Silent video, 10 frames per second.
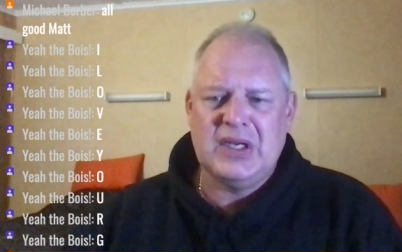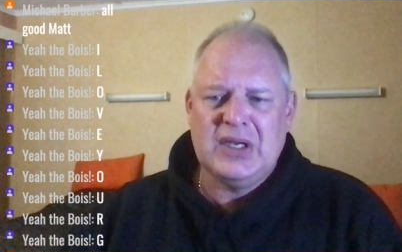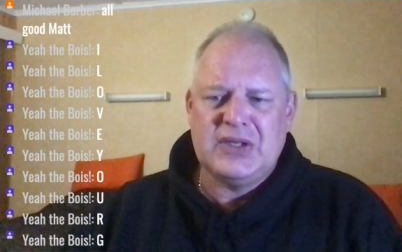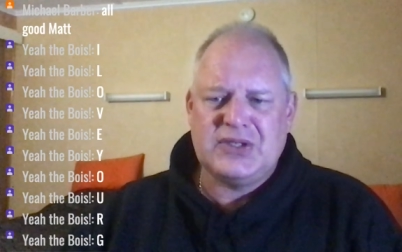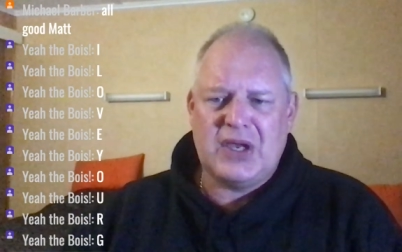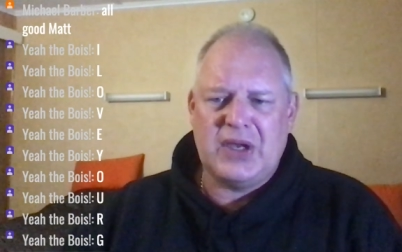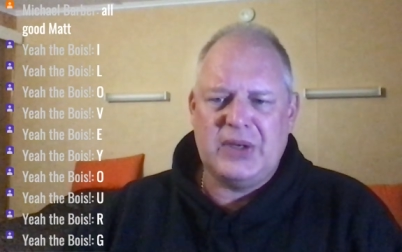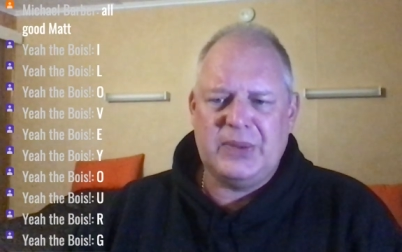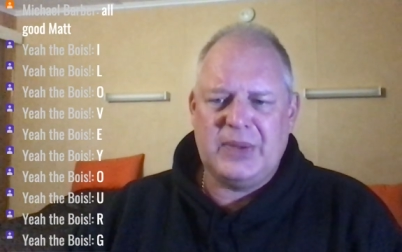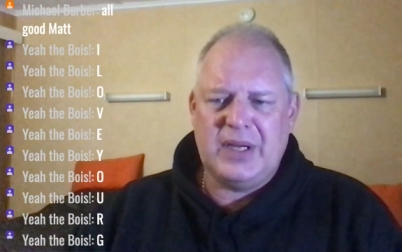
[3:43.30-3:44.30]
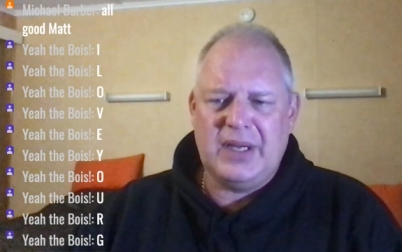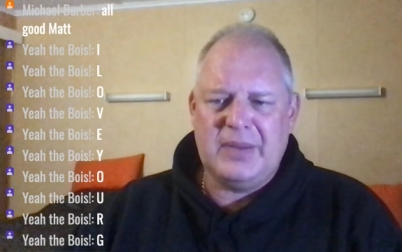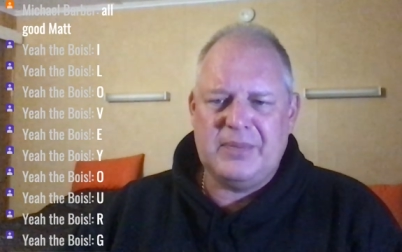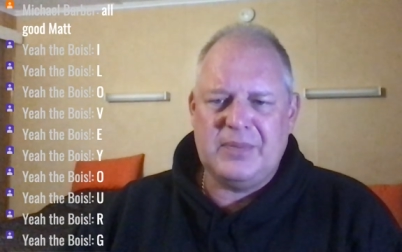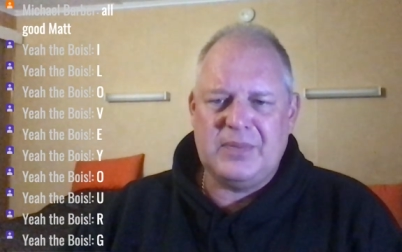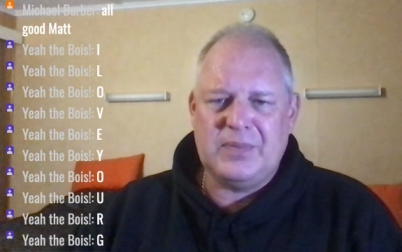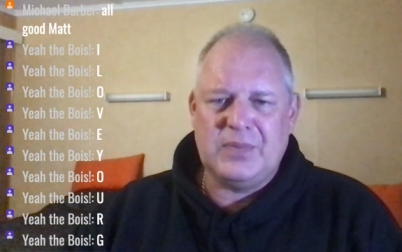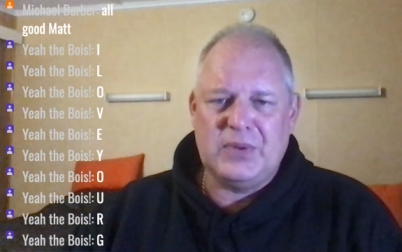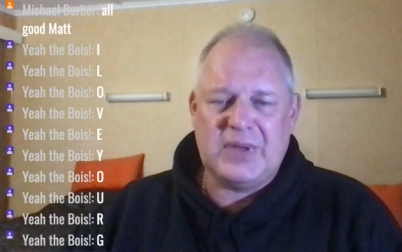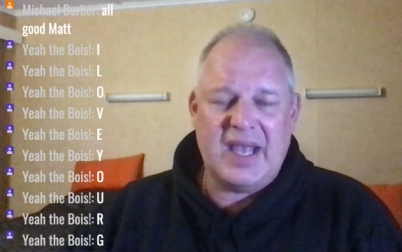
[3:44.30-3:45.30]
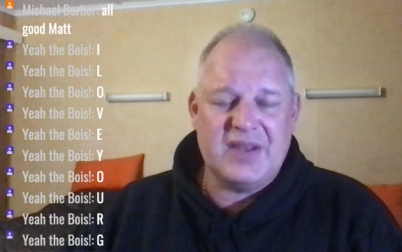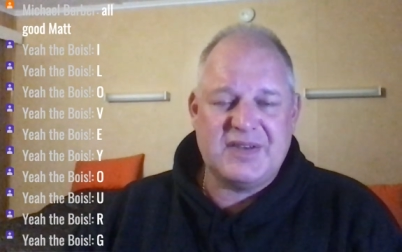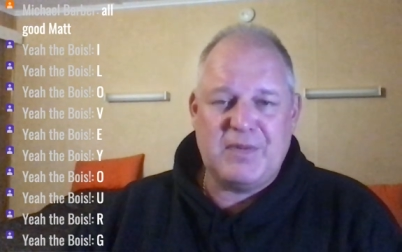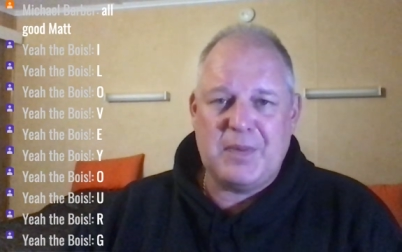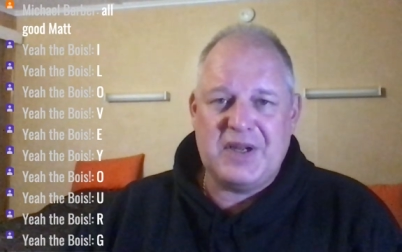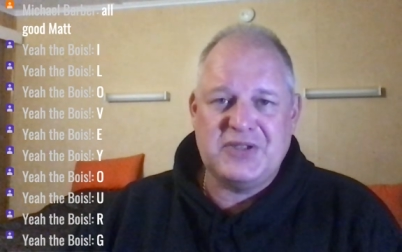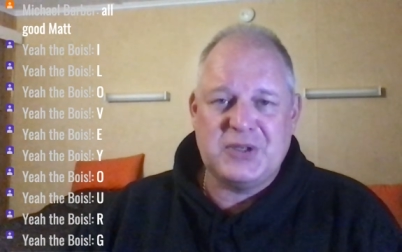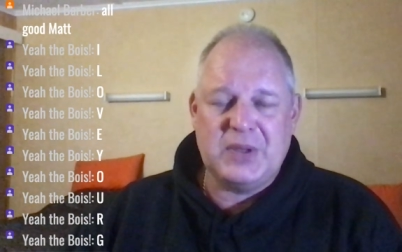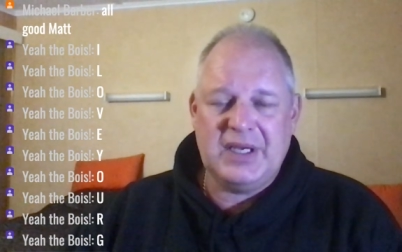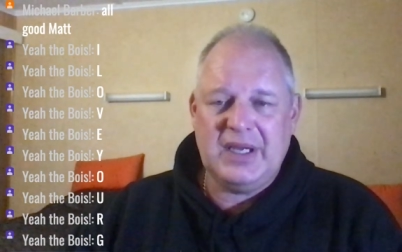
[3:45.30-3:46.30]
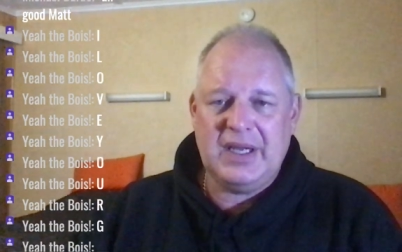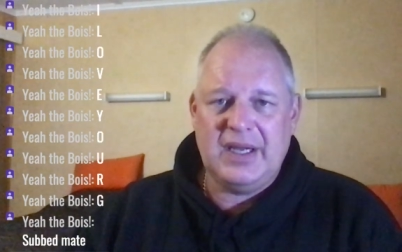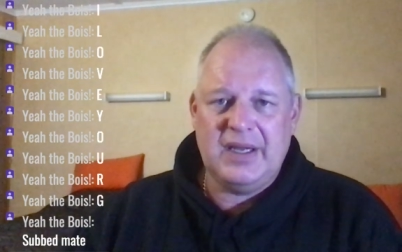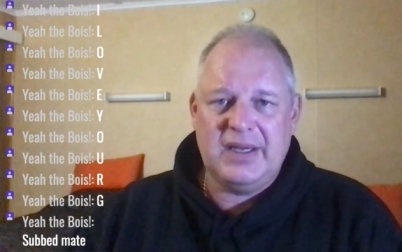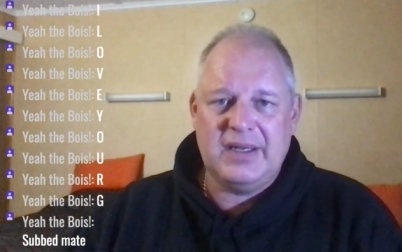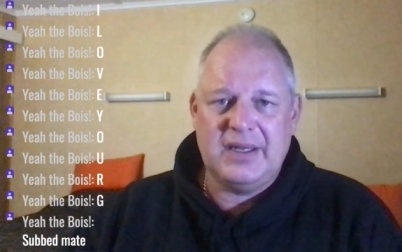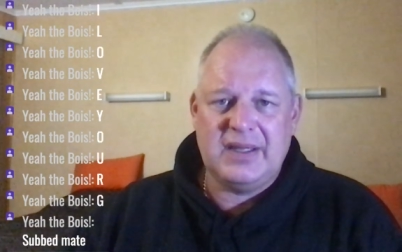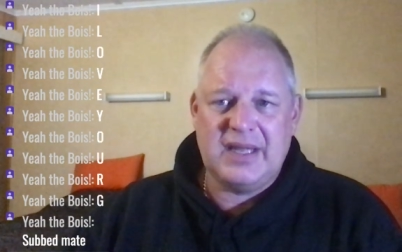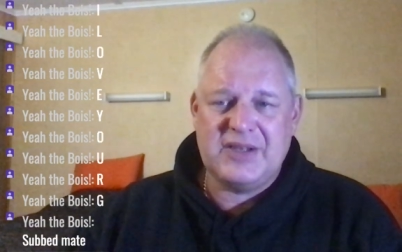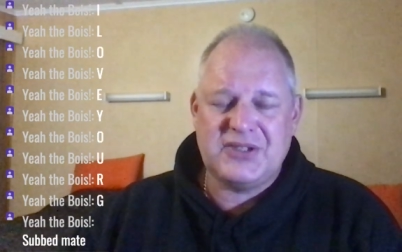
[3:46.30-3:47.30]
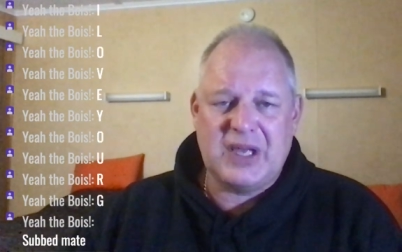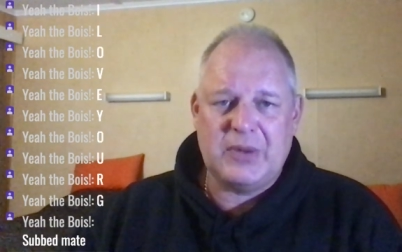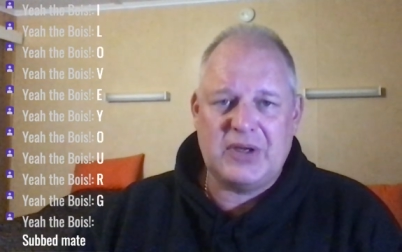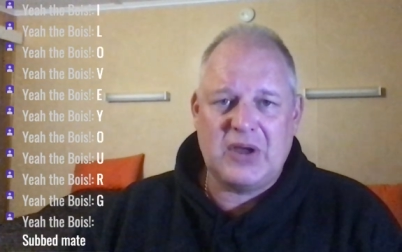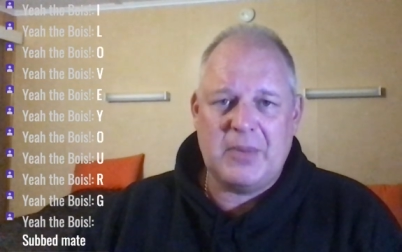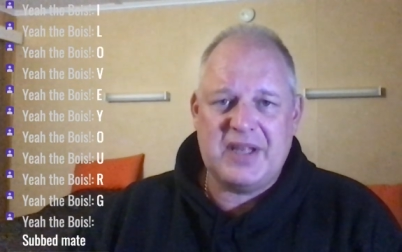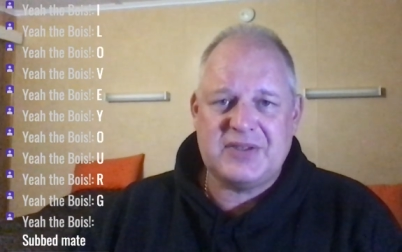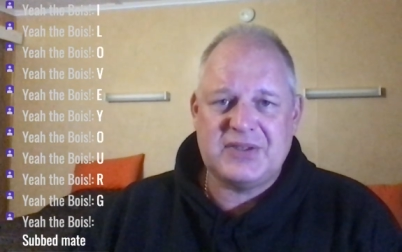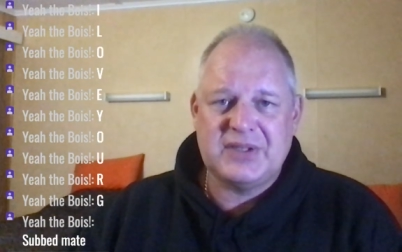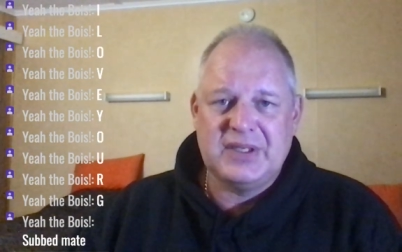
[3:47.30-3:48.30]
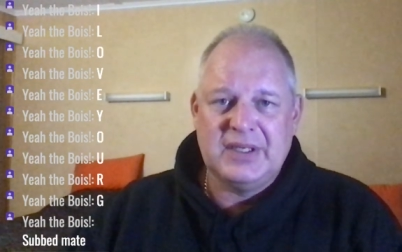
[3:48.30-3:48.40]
So look, how's everybody doing? Let us know in the comments.